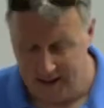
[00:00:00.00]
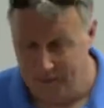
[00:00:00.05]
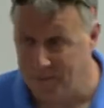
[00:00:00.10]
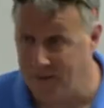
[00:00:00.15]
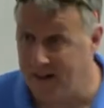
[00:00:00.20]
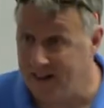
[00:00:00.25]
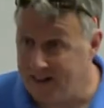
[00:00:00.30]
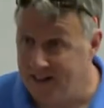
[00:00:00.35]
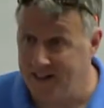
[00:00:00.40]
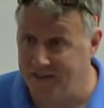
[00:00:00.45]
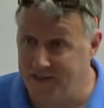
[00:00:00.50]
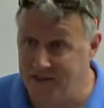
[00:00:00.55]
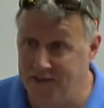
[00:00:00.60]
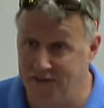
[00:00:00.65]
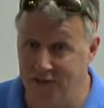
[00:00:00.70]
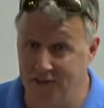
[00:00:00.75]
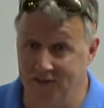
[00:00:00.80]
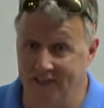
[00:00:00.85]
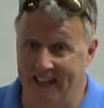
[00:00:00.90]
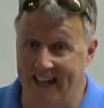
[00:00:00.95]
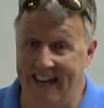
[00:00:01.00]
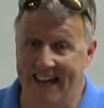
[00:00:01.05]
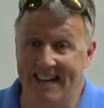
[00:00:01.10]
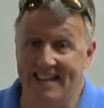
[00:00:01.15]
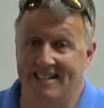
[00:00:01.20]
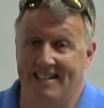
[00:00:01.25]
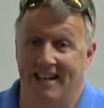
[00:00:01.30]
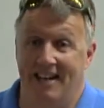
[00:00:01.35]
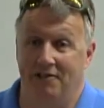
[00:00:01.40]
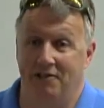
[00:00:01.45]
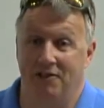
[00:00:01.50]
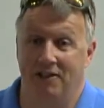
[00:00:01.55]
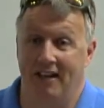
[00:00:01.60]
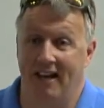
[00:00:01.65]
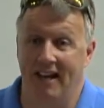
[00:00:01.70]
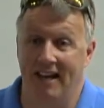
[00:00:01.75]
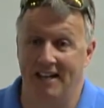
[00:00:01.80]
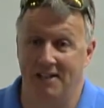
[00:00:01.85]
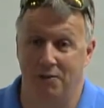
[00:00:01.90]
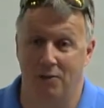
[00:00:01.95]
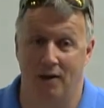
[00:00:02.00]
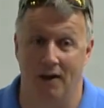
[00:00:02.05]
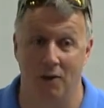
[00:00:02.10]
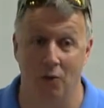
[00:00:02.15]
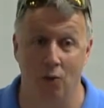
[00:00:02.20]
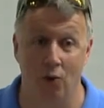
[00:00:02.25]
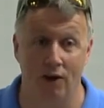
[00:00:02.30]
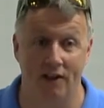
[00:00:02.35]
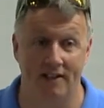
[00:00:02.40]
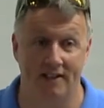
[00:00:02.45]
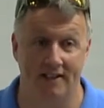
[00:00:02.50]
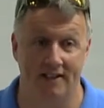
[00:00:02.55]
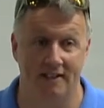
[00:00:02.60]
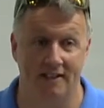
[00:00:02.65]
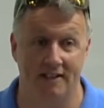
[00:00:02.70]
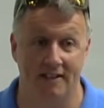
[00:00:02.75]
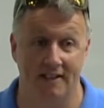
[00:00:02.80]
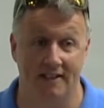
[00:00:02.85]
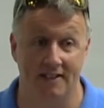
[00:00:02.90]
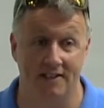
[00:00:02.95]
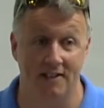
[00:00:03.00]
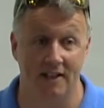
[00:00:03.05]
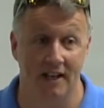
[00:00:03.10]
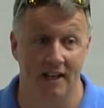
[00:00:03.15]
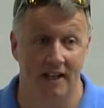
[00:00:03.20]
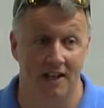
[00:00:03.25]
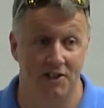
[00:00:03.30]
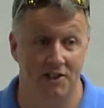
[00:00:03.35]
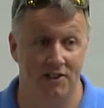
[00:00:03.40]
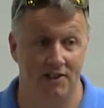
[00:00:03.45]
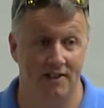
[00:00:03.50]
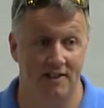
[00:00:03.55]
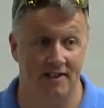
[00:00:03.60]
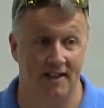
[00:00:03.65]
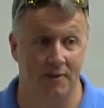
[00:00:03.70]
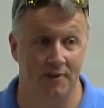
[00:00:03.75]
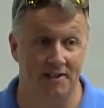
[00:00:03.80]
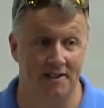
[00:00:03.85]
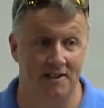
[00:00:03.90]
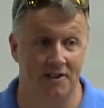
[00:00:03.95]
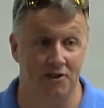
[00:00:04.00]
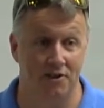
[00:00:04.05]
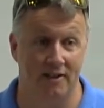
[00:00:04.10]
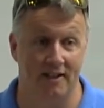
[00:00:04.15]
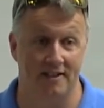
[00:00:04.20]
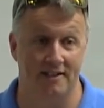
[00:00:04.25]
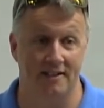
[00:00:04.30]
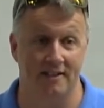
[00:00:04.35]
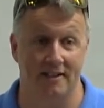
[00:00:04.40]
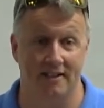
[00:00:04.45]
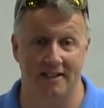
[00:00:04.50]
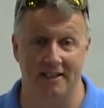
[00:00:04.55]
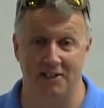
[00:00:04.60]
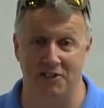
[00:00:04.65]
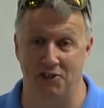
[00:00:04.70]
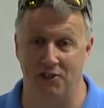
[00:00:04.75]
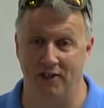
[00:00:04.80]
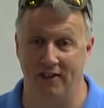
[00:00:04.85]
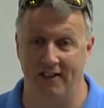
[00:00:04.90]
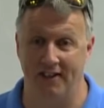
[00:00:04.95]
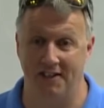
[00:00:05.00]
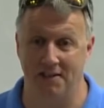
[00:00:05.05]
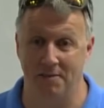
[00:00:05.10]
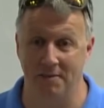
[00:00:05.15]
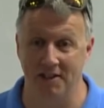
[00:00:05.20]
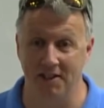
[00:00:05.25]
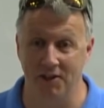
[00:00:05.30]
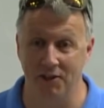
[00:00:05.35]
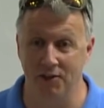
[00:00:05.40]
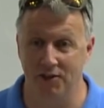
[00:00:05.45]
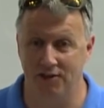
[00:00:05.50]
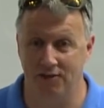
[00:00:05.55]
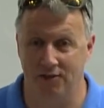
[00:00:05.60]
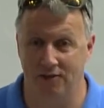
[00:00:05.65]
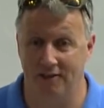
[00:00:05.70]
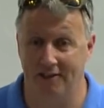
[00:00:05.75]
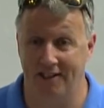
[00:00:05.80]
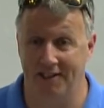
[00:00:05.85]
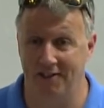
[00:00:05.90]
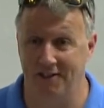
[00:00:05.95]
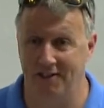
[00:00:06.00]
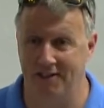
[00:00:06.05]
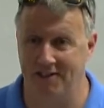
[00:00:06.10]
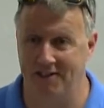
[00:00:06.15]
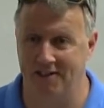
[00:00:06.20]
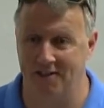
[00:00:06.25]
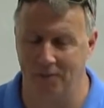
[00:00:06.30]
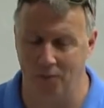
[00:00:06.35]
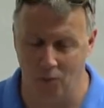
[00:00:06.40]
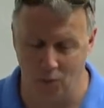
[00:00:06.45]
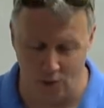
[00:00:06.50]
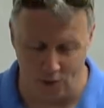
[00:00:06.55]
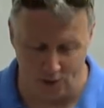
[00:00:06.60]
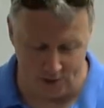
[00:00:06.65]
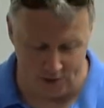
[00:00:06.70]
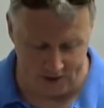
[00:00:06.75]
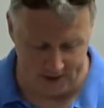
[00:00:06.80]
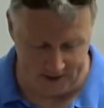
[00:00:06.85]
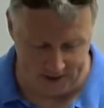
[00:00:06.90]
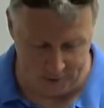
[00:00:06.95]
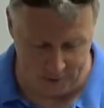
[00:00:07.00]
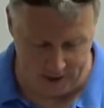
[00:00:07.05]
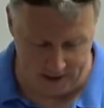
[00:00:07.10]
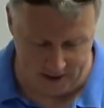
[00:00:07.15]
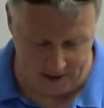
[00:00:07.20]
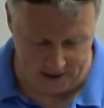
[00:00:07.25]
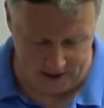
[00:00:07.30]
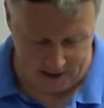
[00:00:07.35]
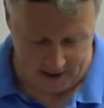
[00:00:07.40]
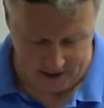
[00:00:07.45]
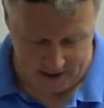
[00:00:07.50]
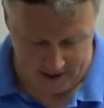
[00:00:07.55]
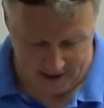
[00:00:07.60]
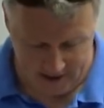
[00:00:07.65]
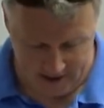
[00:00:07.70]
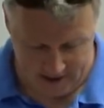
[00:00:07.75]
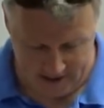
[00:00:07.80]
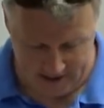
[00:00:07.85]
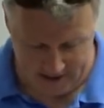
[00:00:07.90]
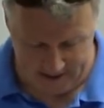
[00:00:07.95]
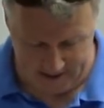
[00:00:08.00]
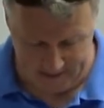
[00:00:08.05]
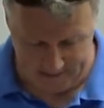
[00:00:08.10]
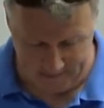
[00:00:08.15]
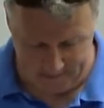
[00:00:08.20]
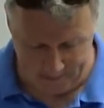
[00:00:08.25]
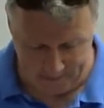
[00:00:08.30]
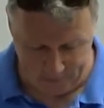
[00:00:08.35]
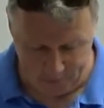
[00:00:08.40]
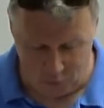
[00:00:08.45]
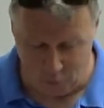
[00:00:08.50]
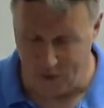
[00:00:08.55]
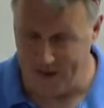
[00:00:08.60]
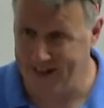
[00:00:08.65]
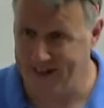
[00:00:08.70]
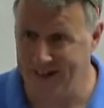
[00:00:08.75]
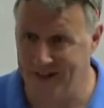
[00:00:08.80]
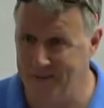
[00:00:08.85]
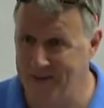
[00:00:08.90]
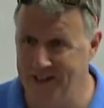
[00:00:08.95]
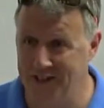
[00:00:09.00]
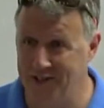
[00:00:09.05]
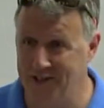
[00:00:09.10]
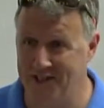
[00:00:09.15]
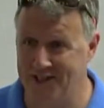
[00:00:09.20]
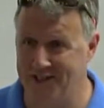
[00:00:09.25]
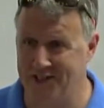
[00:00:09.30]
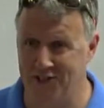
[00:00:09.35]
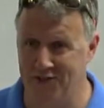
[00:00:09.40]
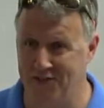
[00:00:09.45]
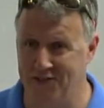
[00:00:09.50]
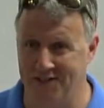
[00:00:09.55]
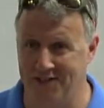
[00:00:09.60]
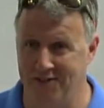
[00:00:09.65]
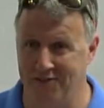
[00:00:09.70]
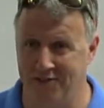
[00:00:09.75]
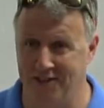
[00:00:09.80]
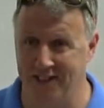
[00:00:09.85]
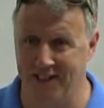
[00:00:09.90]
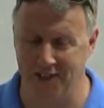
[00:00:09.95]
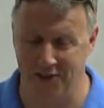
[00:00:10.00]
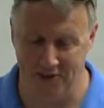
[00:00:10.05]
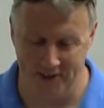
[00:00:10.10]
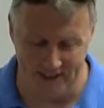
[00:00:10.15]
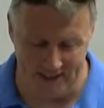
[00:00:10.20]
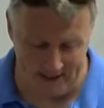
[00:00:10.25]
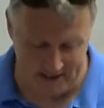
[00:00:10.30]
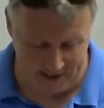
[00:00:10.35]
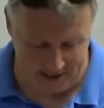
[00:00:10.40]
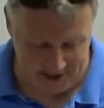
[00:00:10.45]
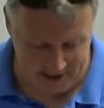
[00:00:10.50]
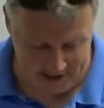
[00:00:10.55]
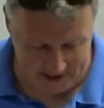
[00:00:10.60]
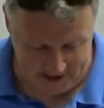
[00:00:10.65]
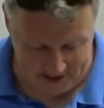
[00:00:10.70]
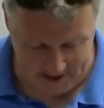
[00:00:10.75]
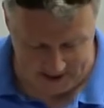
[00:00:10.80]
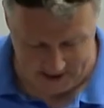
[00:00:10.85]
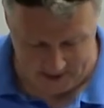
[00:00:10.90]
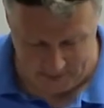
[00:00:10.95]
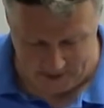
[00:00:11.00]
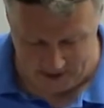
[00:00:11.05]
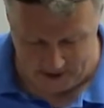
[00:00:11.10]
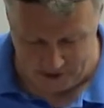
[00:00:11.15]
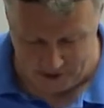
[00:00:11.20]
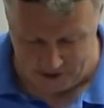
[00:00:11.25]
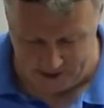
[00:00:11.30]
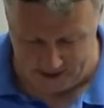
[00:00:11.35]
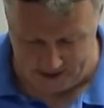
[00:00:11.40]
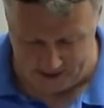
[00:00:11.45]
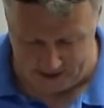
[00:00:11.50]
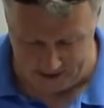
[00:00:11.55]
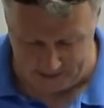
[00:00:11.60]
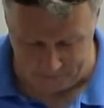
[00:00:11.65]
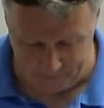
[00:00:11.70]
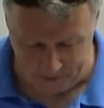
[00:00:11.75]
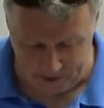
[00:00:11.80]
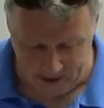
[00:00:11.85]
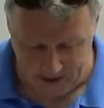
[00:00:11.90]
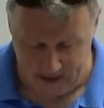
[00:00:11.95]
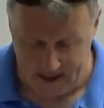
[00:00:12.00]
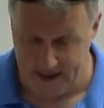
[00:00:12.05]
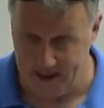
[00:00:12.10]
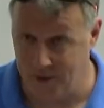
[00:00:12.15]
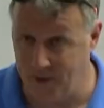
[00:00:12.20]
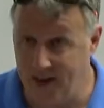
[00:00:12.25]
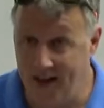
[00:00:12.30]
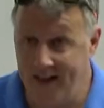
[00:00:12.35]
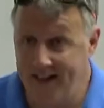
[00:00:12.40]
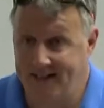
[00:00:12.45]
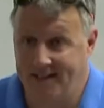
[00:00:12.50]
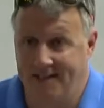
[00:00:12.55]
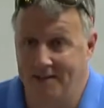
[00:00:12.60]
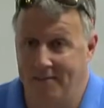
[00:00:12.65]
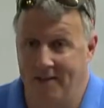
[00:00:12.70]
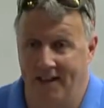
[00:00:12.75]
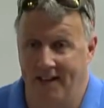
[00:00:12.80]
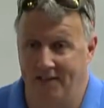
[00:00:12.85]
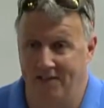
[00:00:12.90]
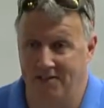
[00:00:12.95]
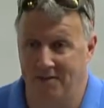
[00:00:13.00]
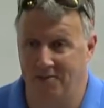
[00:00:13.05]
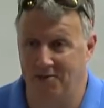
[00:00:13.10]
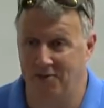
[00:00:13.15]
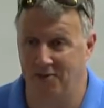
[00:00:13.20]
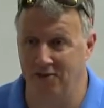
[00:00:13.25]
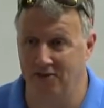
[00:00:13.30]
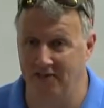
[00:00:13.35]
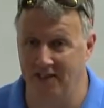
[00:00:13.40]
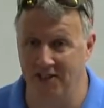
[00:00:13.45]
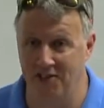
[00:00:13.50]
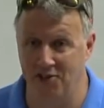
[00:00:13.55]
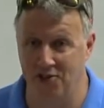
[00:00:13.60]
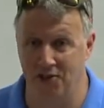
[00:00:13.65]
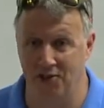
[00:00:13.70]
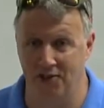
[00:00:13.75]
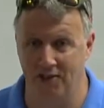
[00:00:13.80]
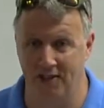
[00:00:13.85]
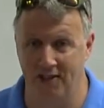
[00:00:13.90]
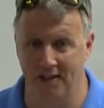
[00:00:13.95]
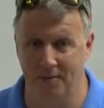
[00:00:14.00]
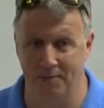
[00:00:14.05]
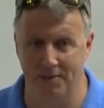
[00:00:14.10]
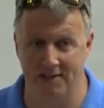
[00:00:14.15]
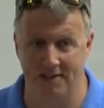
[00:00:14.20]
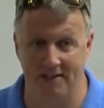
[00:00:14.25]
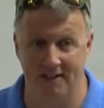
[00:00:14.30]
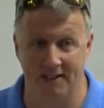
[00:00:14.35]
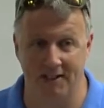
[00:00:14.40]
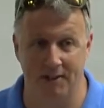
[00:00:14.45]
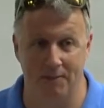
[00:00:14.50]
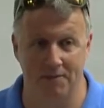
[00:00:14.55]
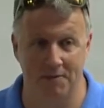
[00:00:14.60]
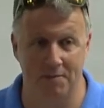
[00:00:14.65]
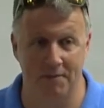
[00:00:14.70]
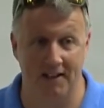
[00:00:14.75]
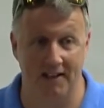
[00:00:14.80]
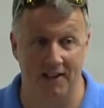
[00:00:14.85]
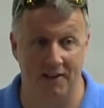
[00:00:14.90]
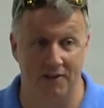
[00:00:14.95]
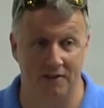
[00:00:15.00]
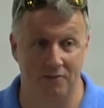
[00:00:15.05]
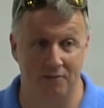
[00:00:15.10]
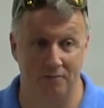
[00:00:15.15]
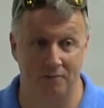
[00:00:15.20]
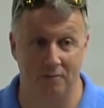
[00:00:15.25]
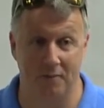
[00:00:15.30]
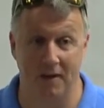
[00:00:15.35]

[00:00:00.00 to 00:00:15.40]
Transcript: My life is full of case after case where I worked on things just because I was interested and they turned out to be useful later in some worldly way. Um, y Combinator itself is something I only did because it seemed interesting. So I seem to have some sort of internal compass that helps me out.